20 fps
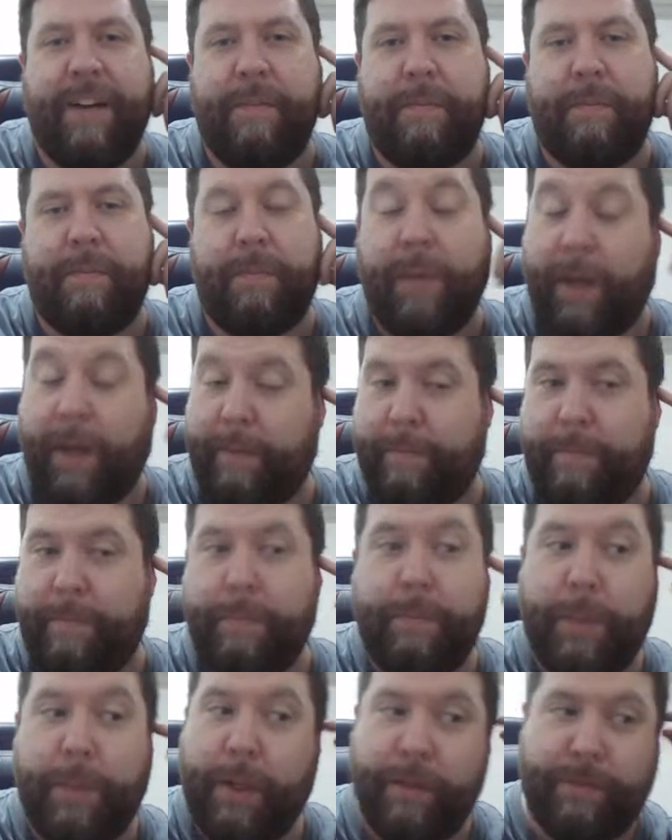my
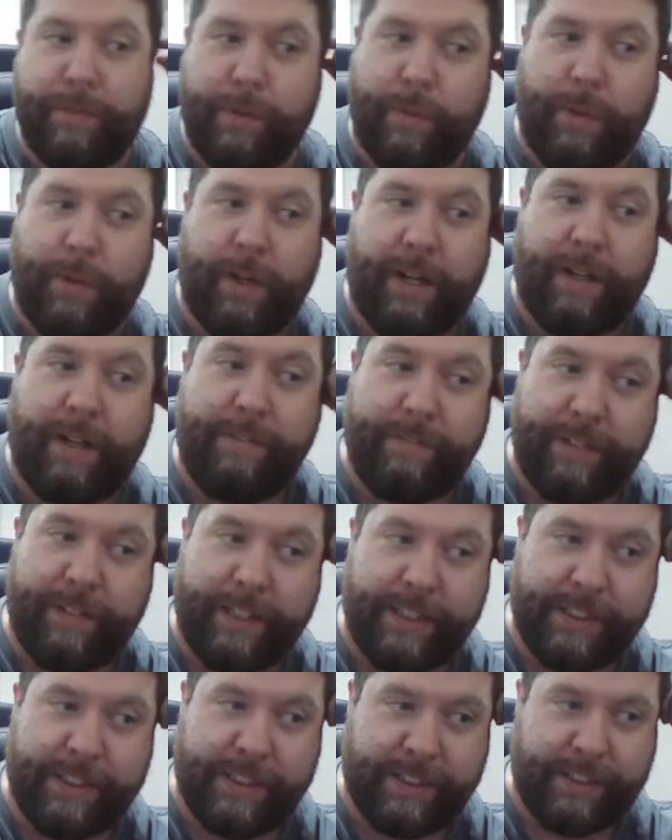beautiful wife
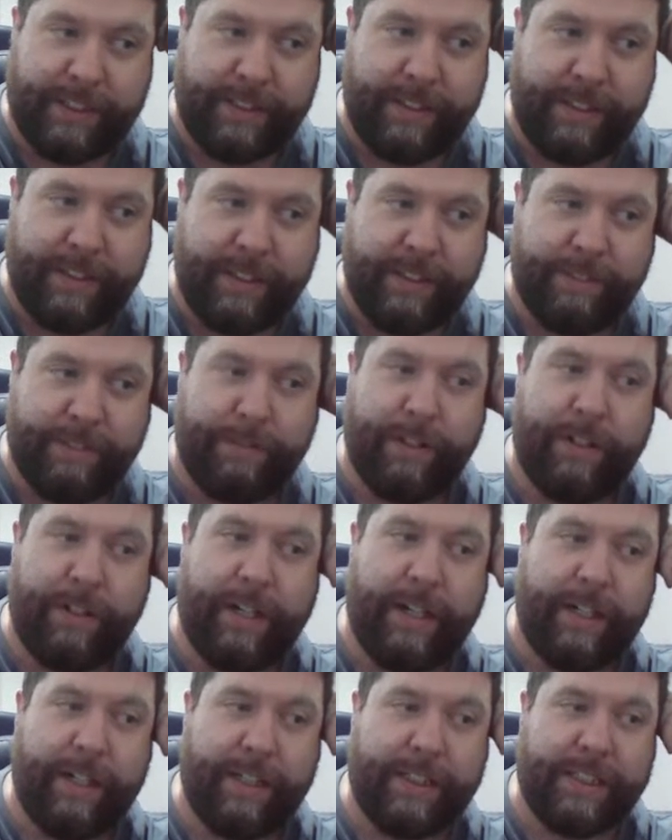is very
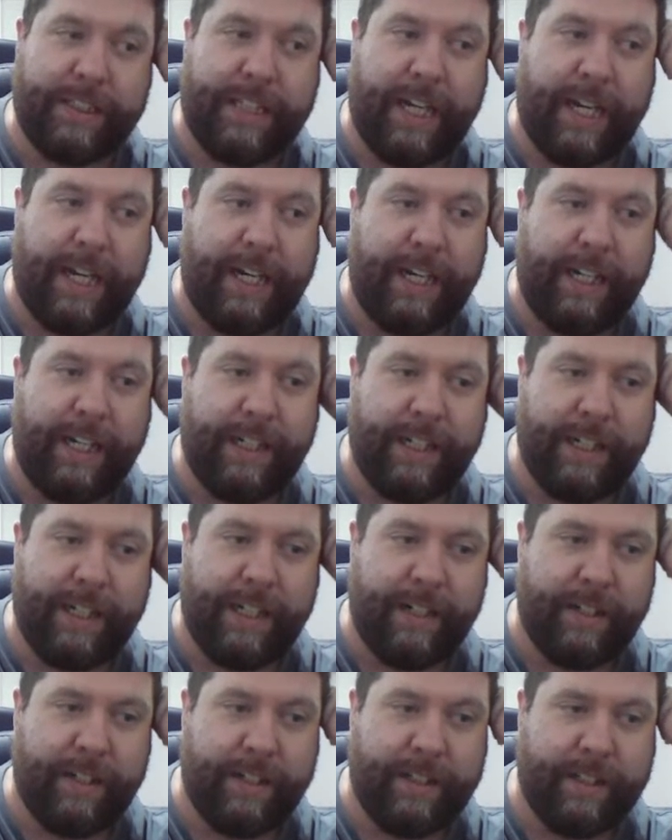
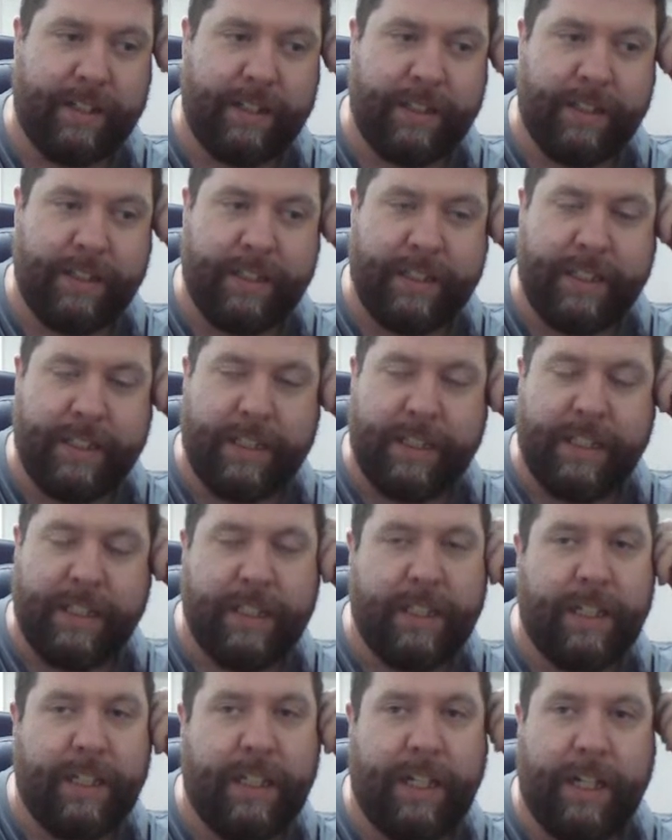understanding
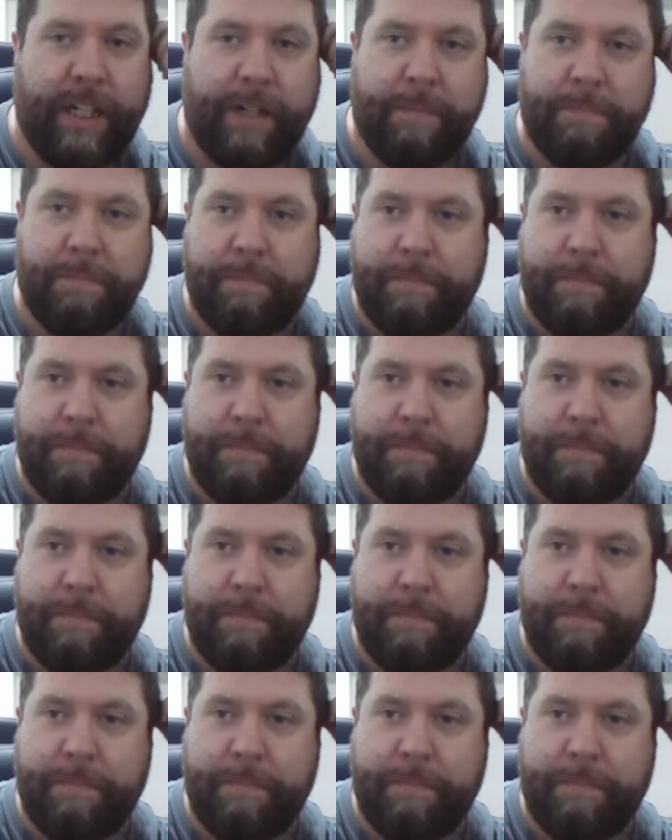and